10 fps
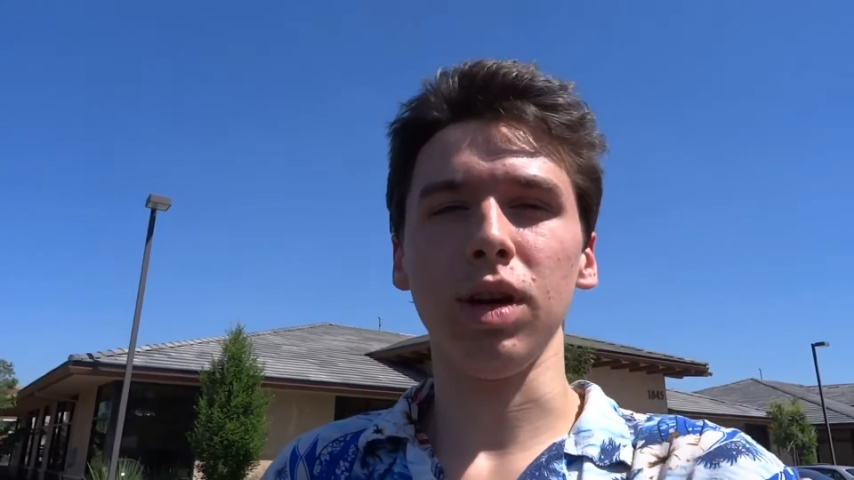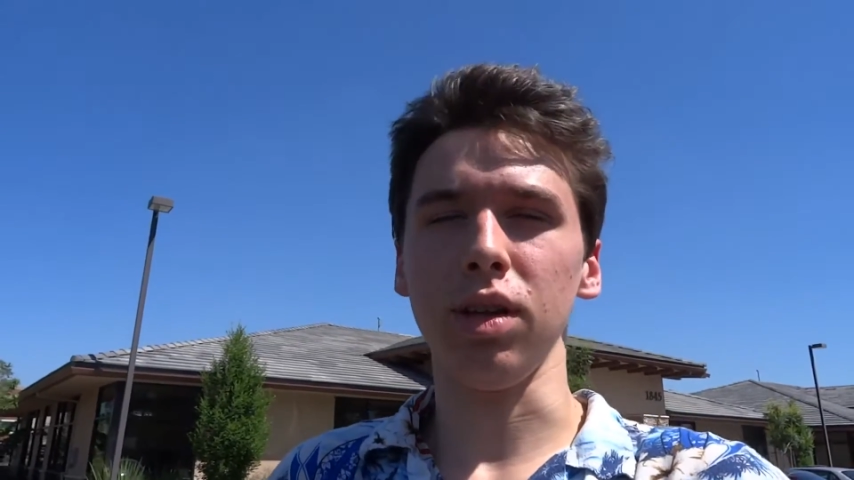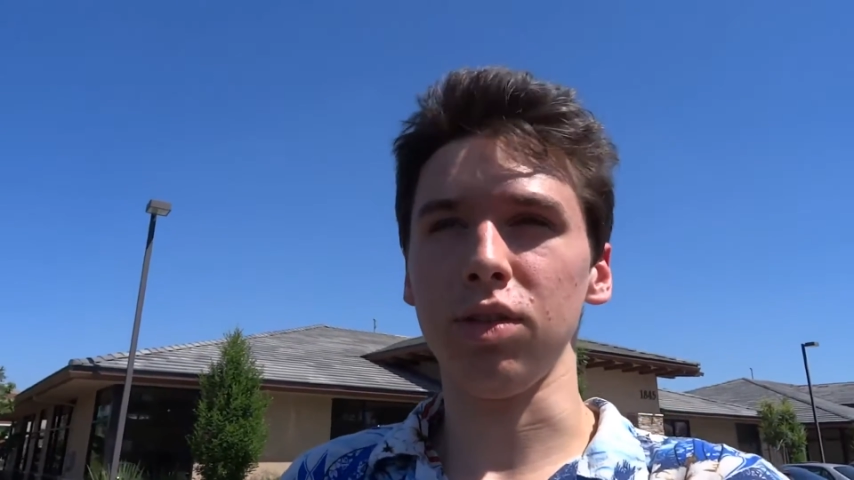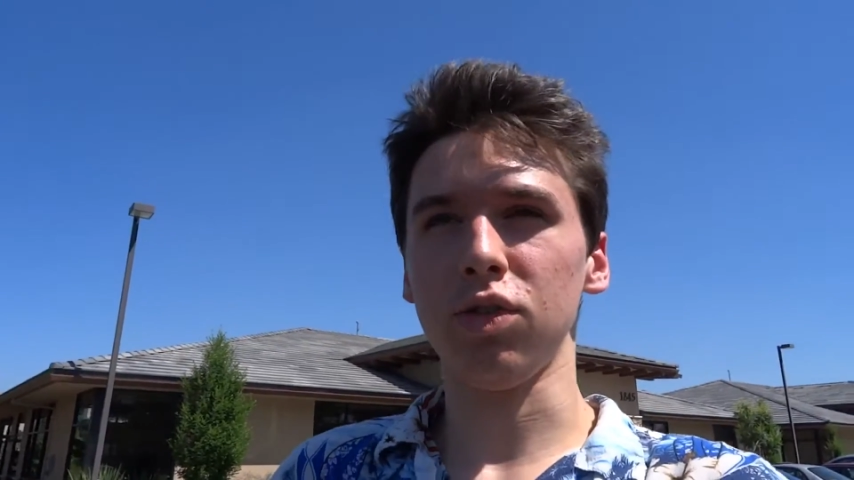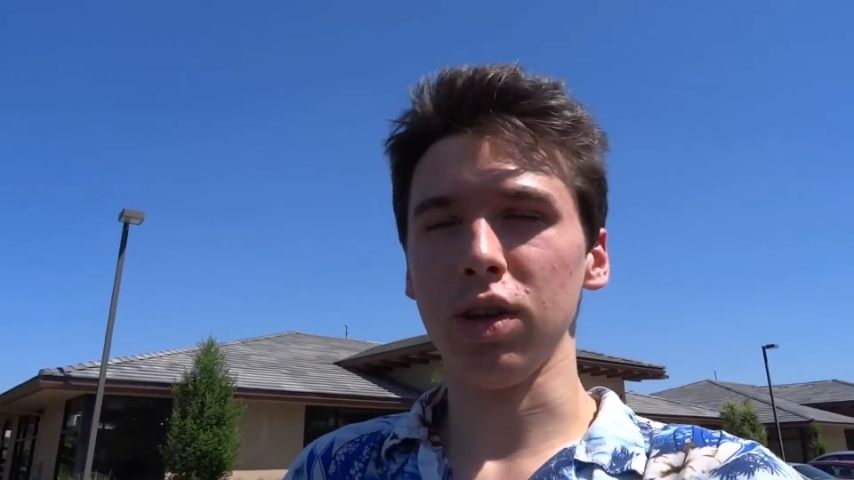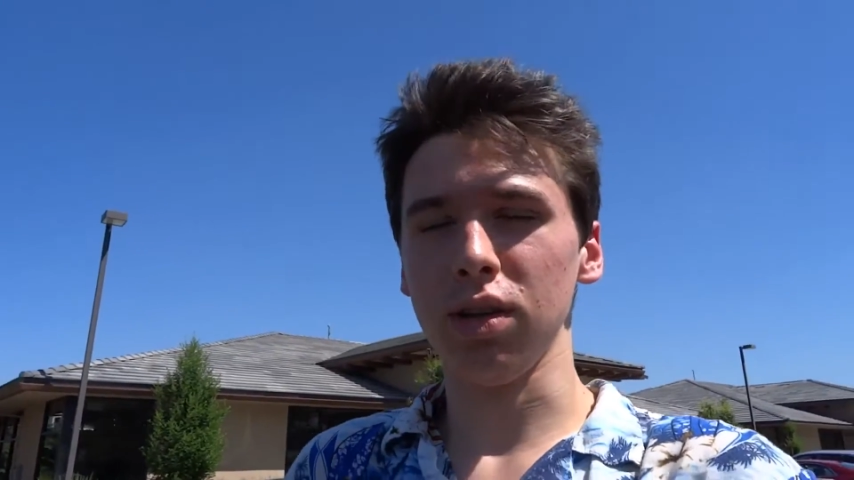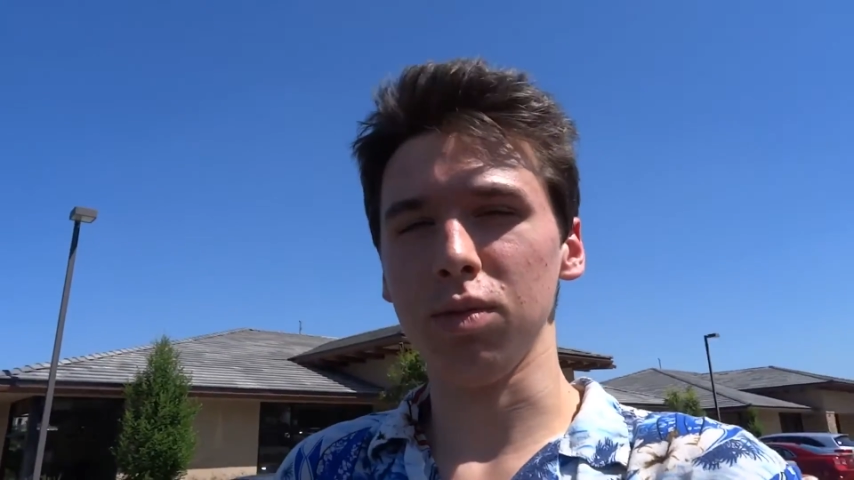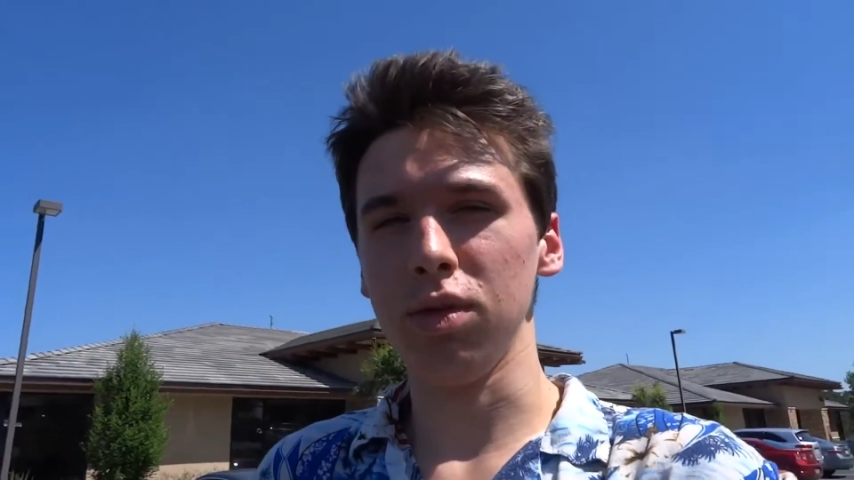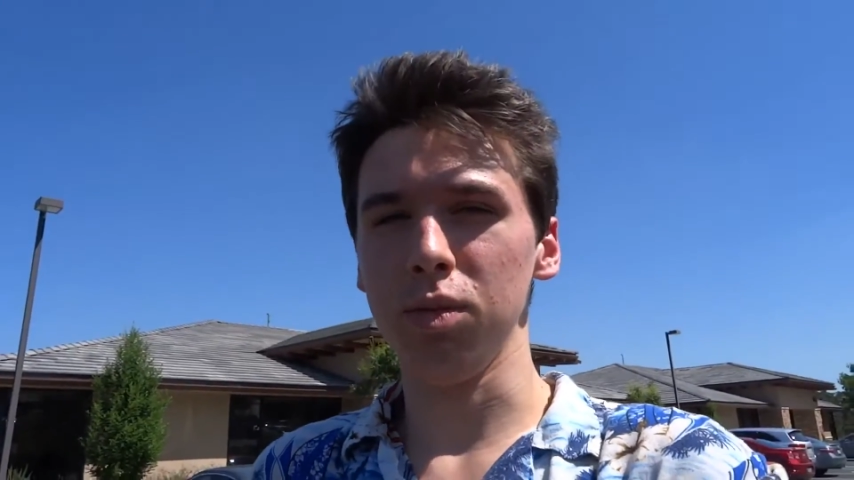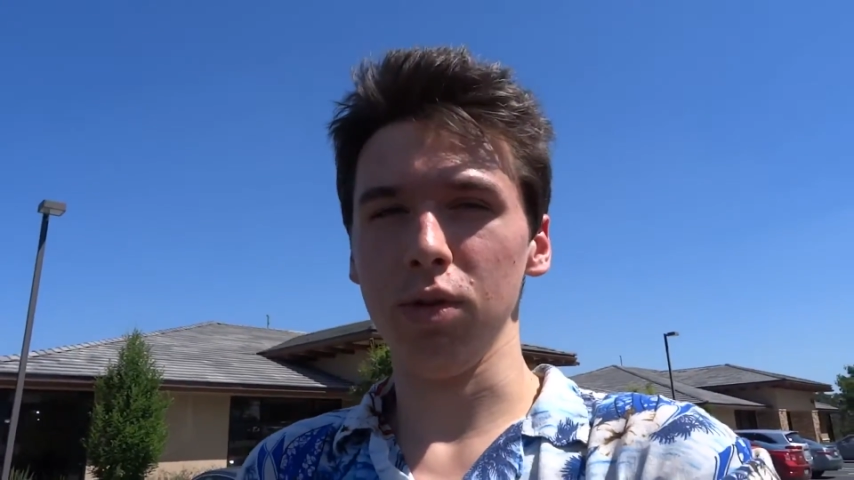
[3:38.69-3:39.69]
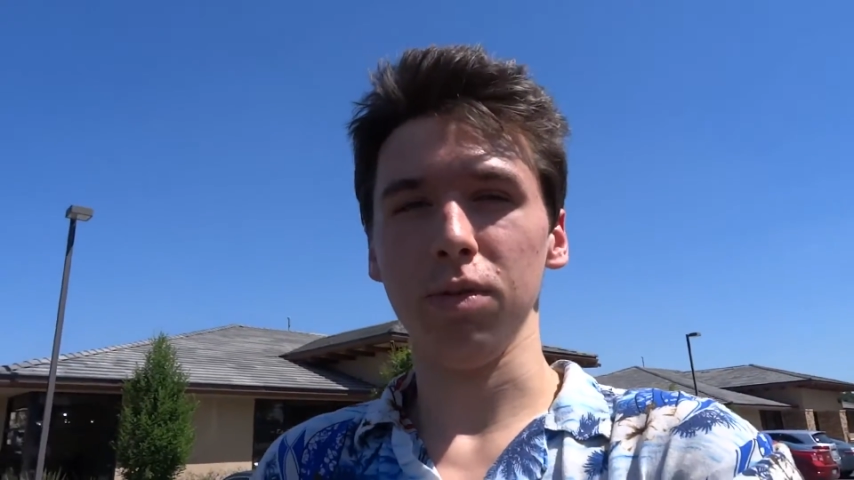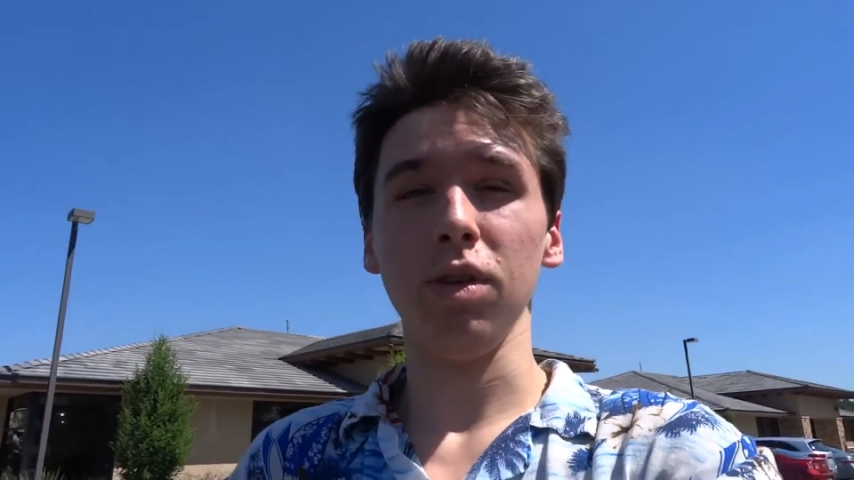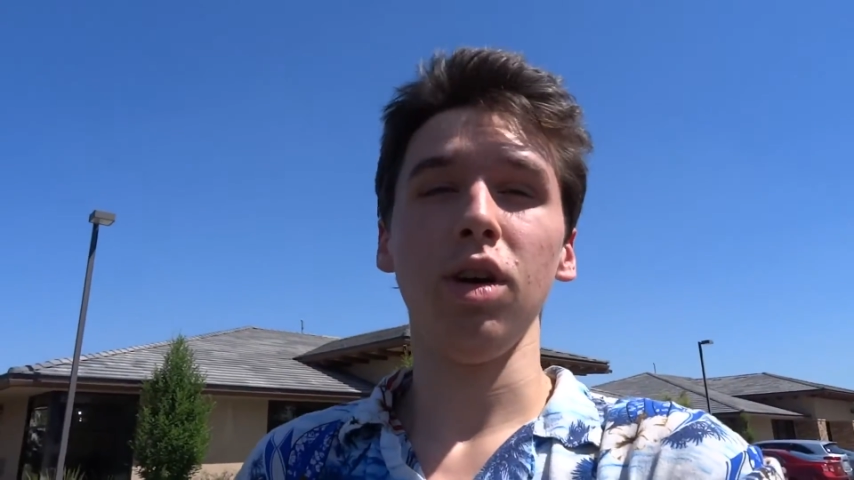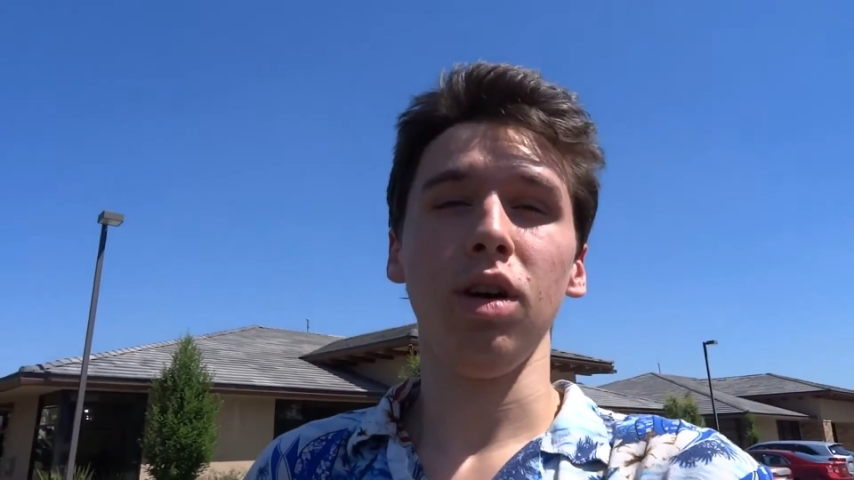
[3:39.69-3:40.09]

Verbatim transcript: and strength when you move.